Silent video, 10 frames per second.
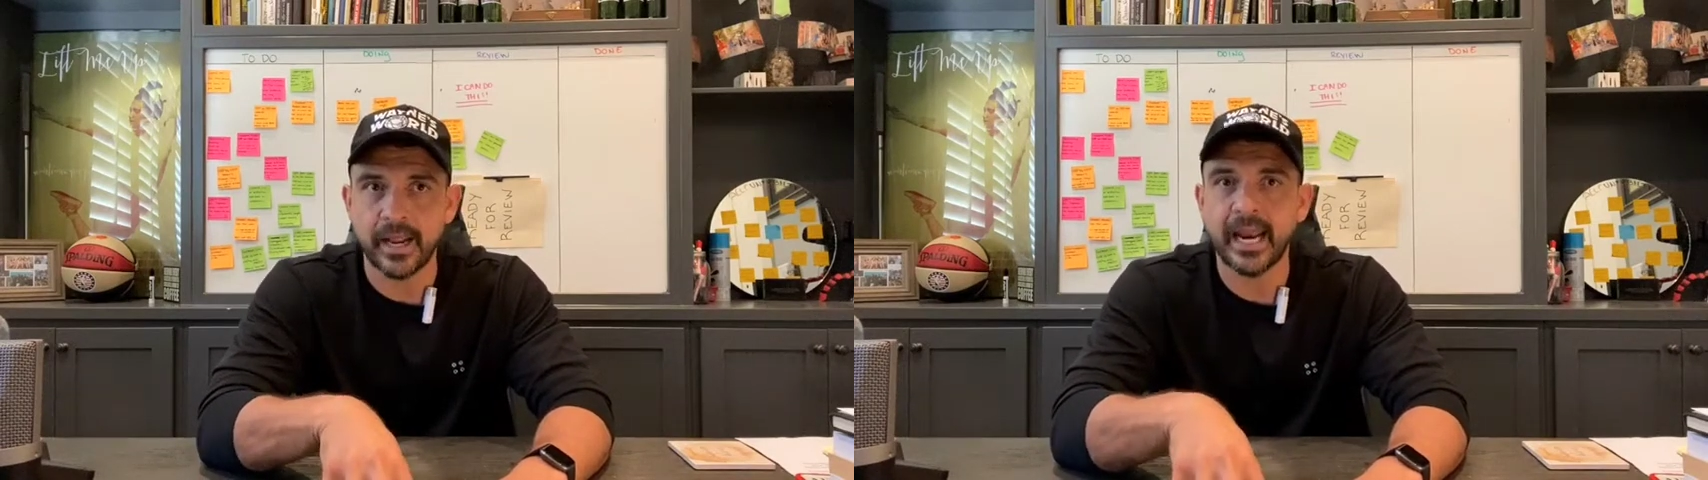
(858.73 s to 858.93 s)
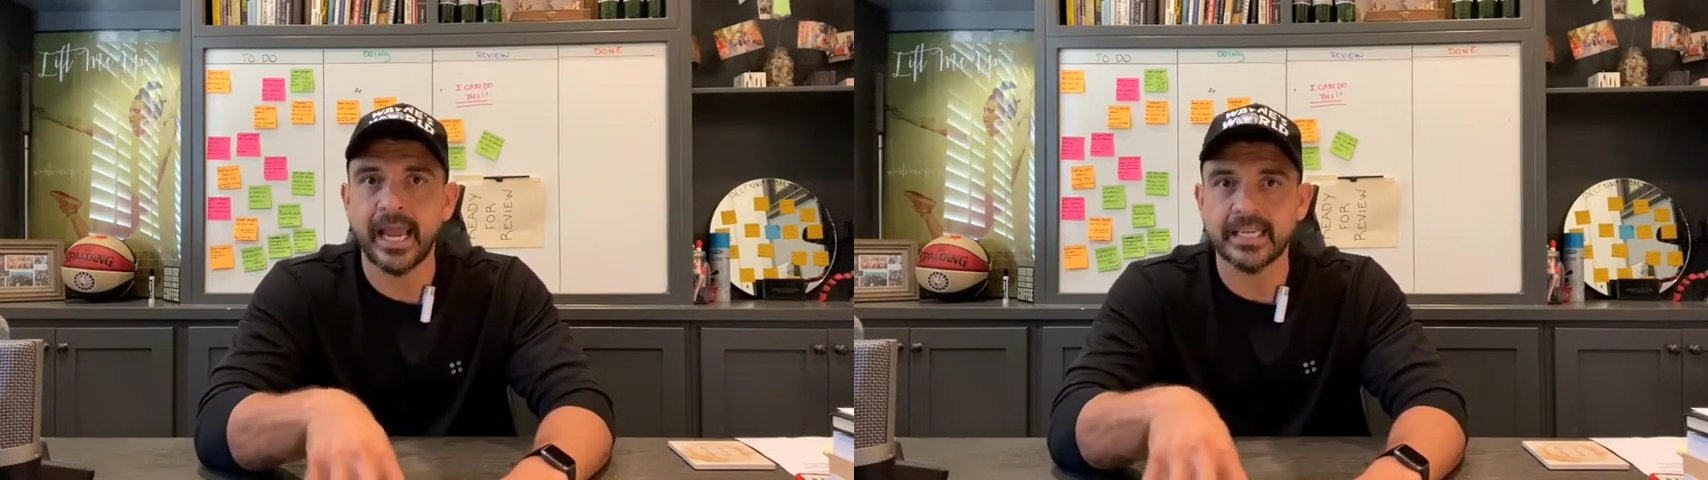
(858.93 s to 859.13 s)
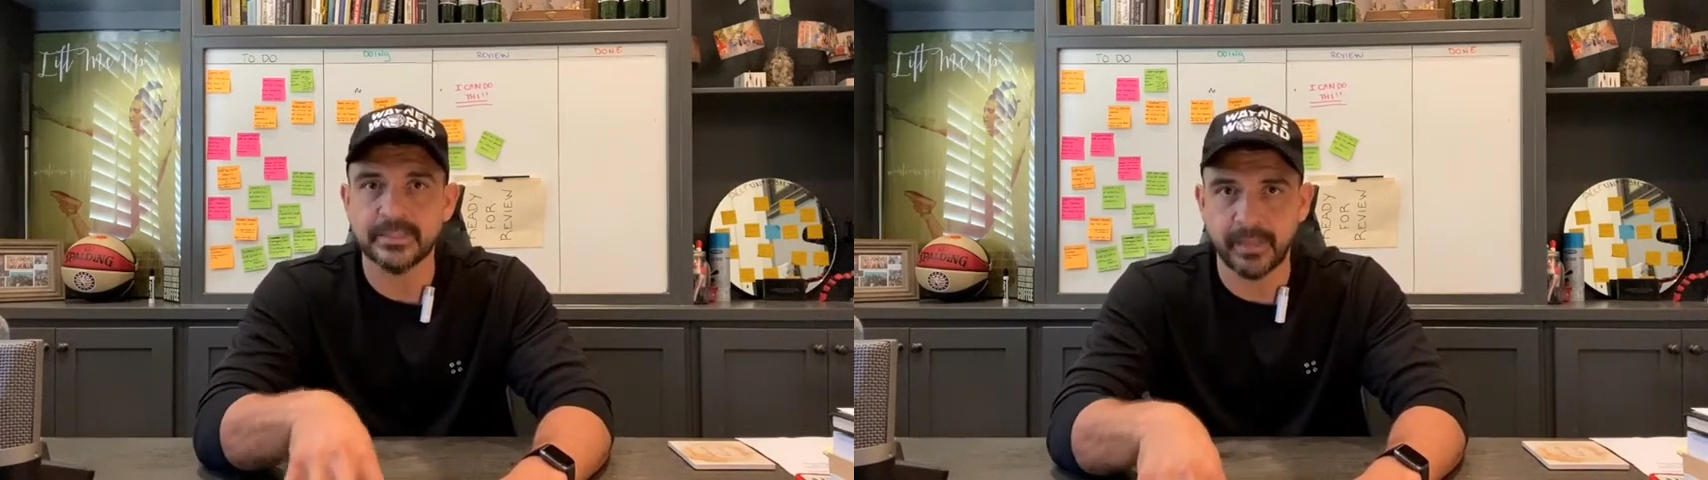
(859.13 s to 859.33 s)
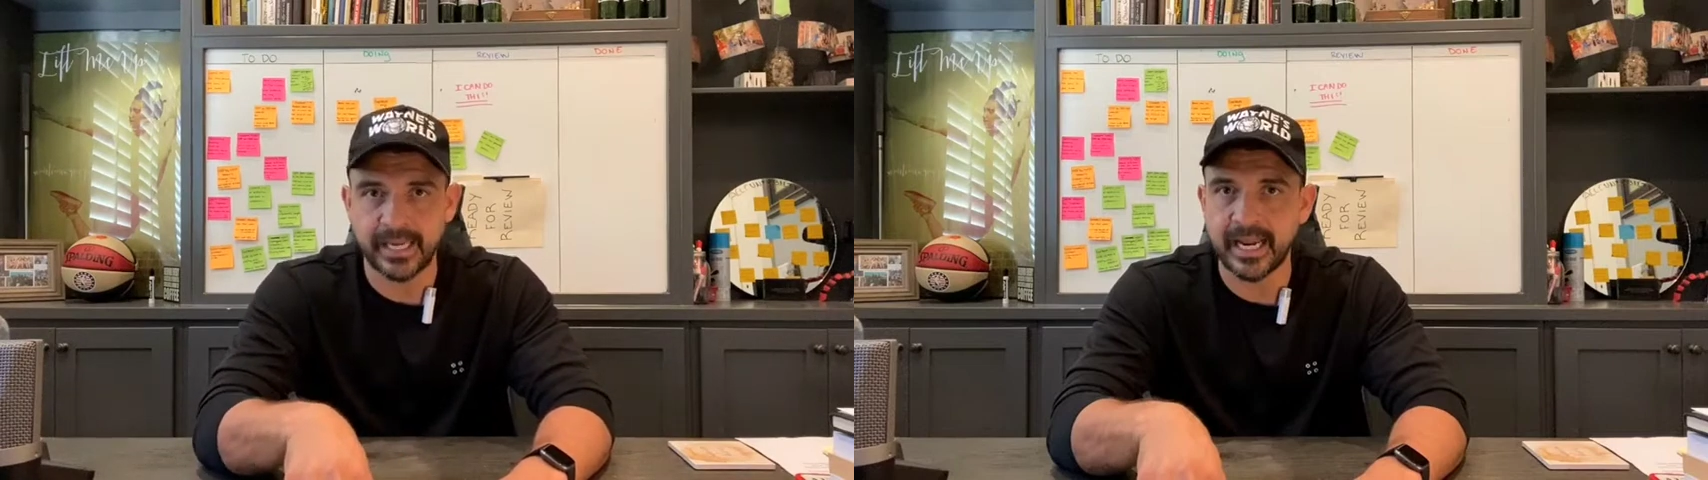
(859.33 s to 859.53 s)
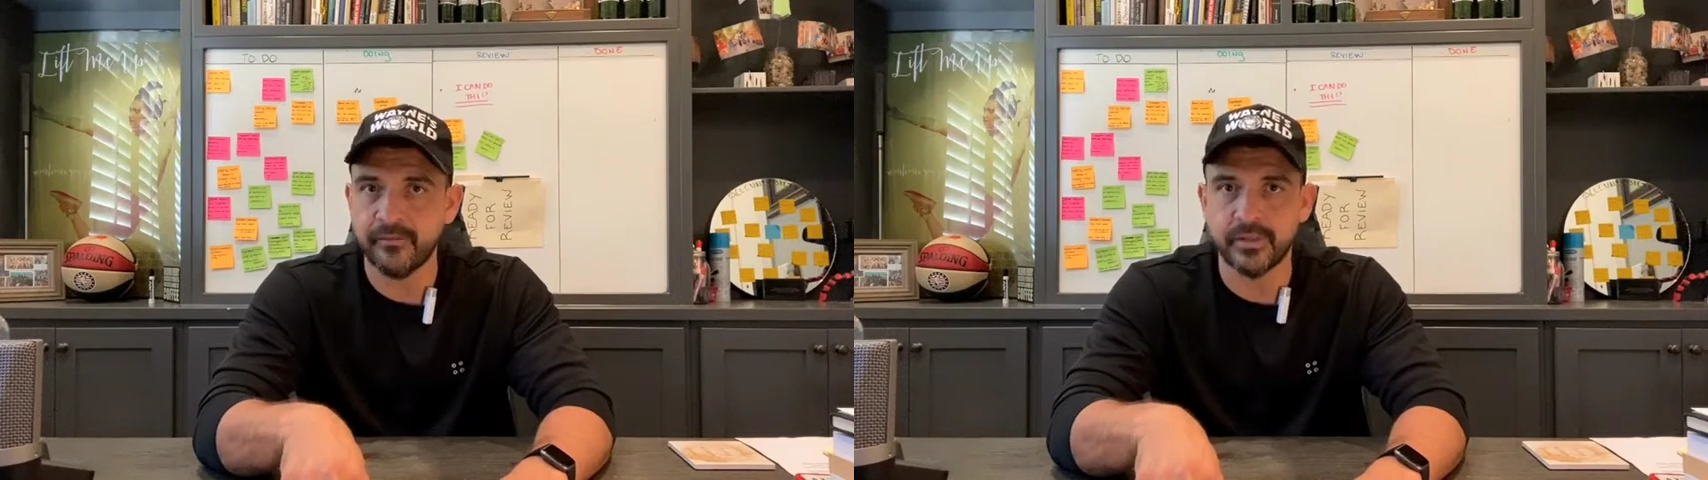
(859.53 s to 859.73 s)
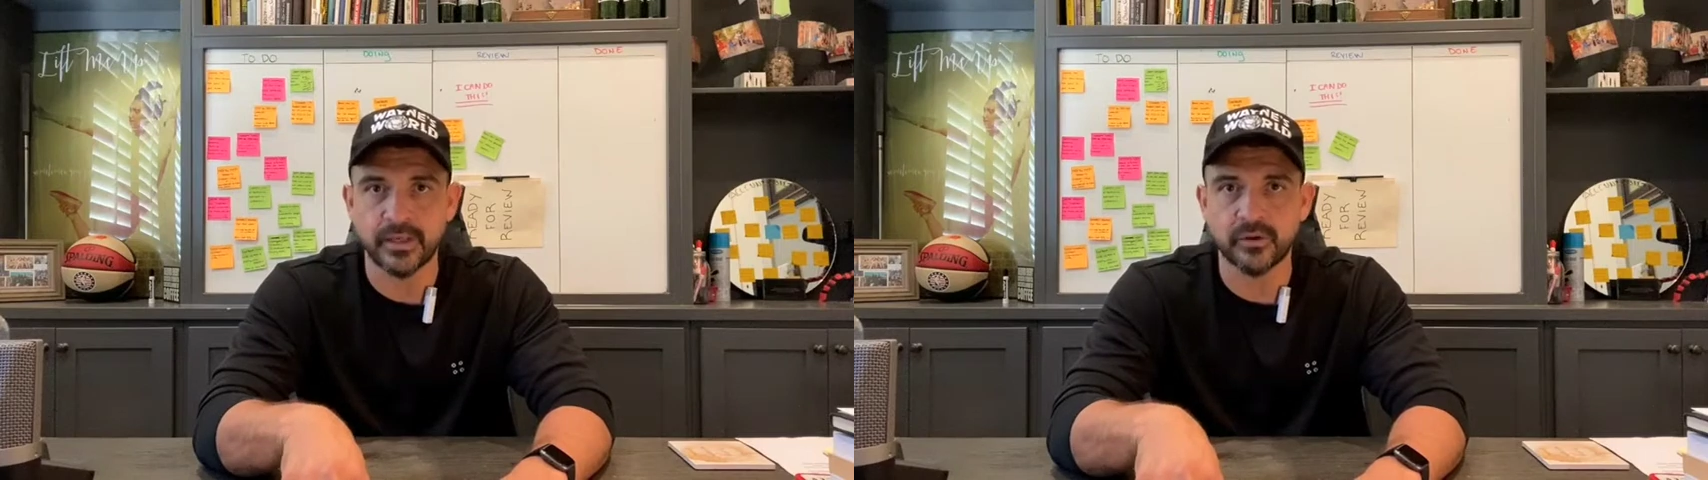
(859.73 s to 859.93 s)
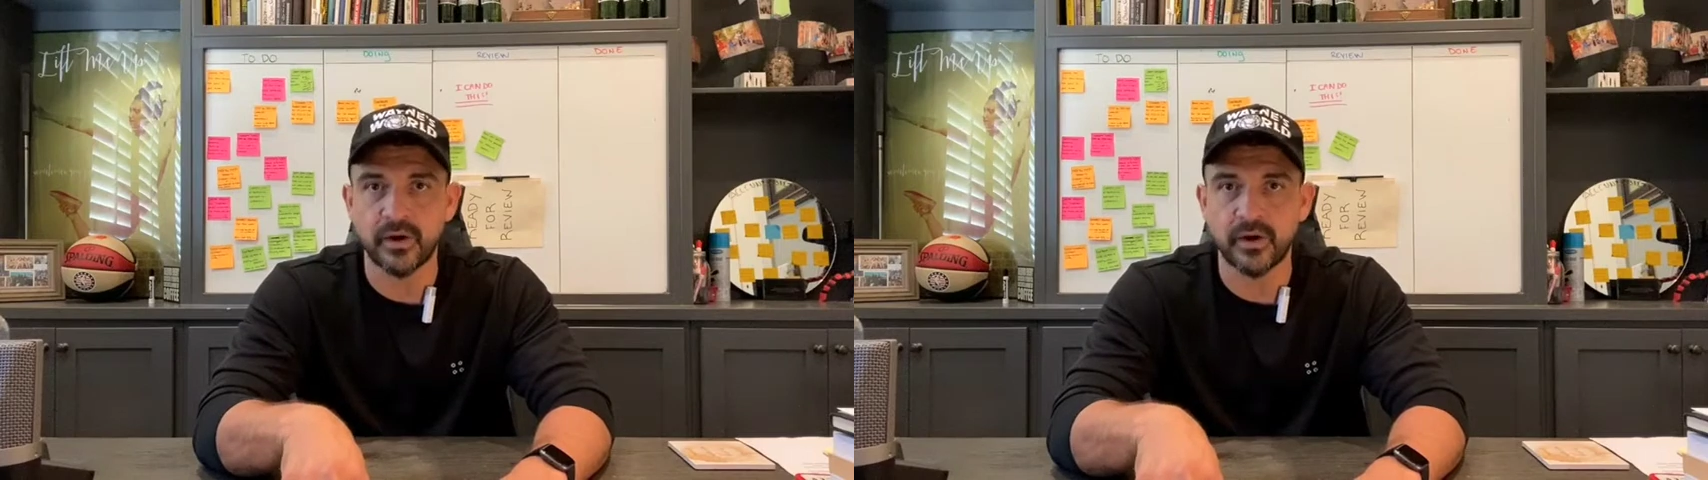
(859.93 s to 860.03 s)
and I explained everything to her,